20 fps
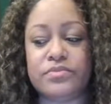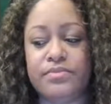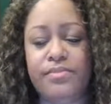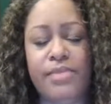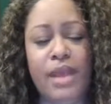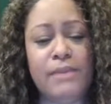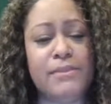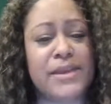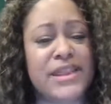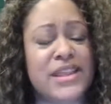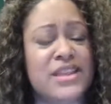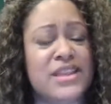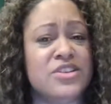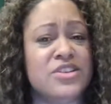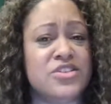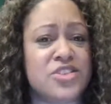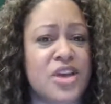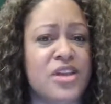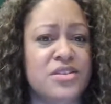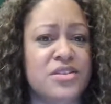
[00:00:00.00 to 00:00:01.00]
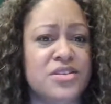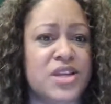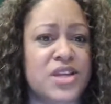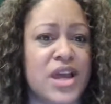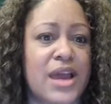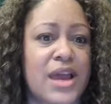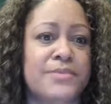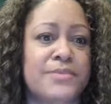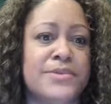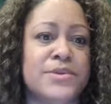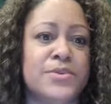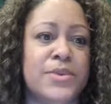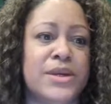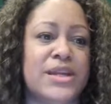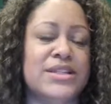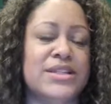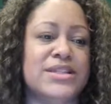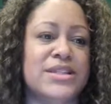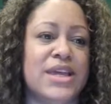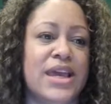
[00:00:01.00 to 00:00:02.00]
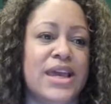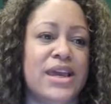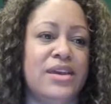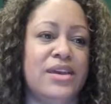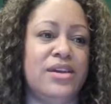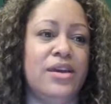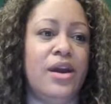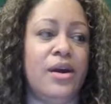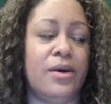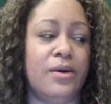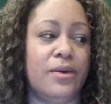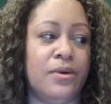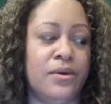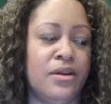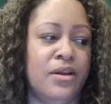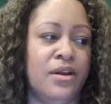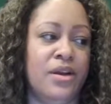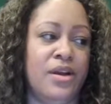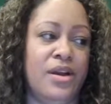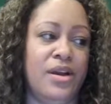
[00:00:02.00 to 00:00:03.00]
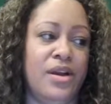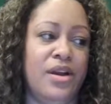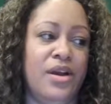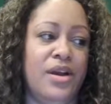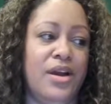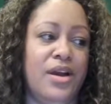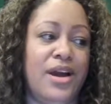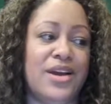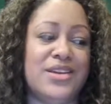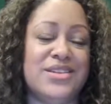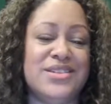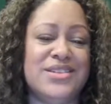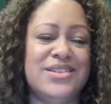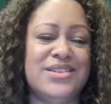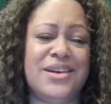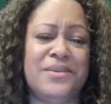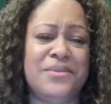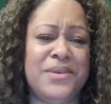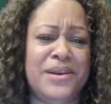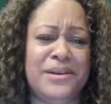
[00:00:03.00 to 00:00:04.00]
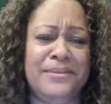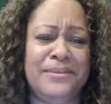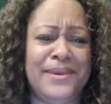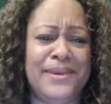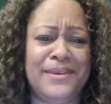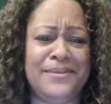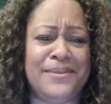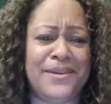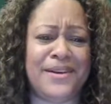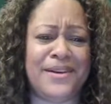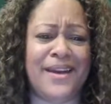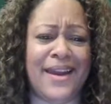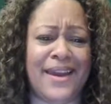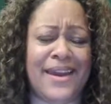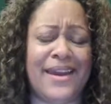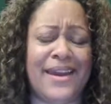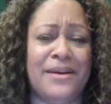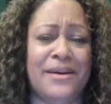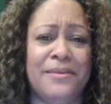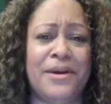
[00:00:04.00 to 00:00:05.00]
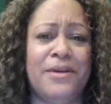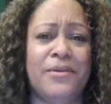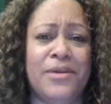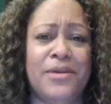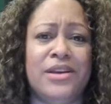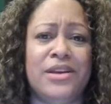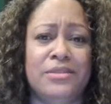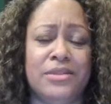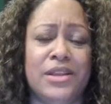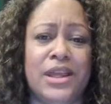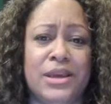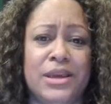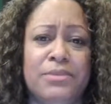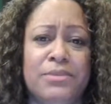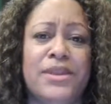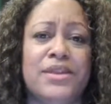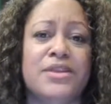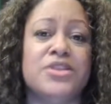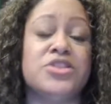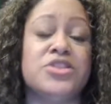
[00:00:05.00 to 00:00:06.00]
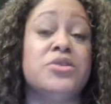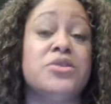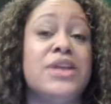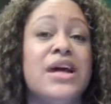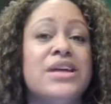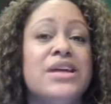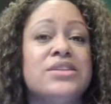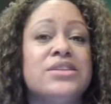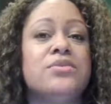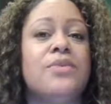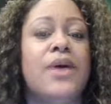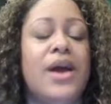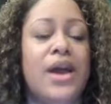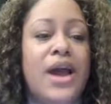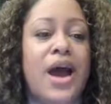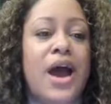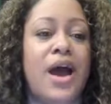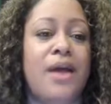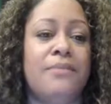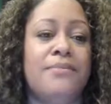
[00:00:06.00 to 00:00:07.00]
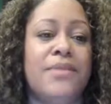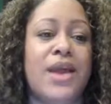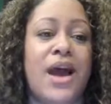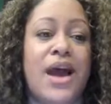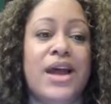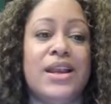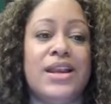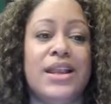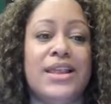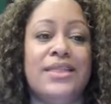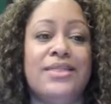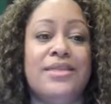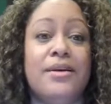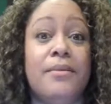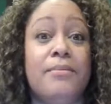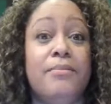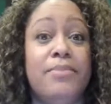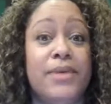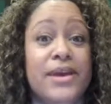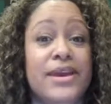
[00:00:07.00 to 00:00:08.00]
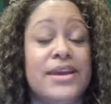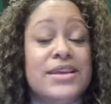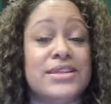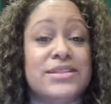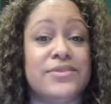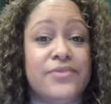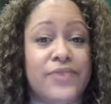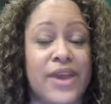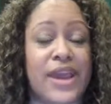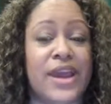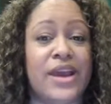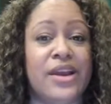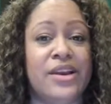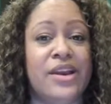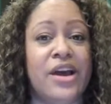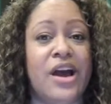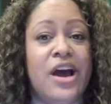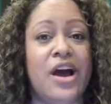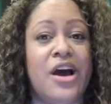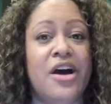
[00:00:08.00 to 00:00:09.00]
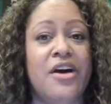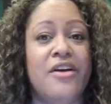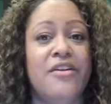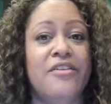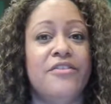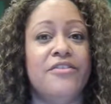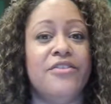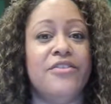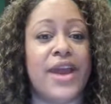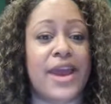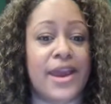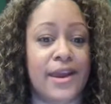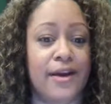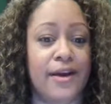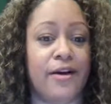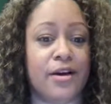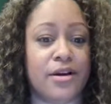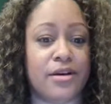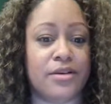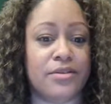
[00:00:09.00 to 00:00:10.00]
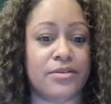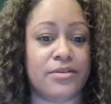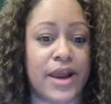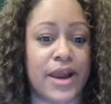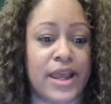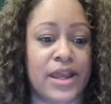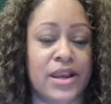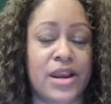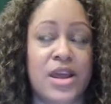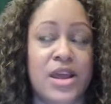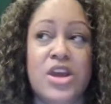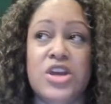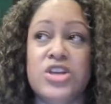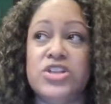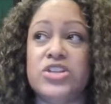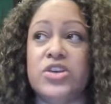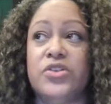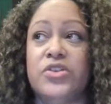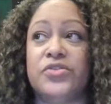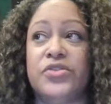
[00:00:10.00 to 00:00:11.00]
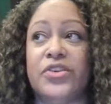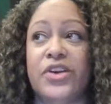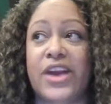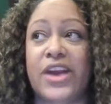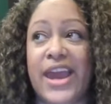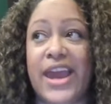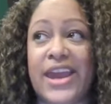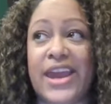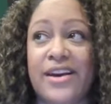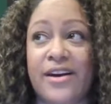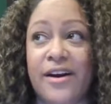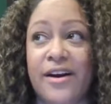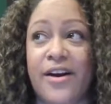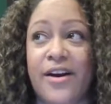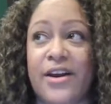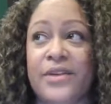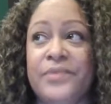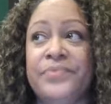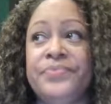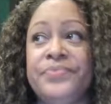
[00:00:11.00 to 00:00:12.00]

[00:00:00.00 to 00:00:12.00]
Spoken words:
But then there's other times when it's like, yo, I want to be where I am. I want to like be there. So that's why I'm not the biggest fan of AR, right? So for AR,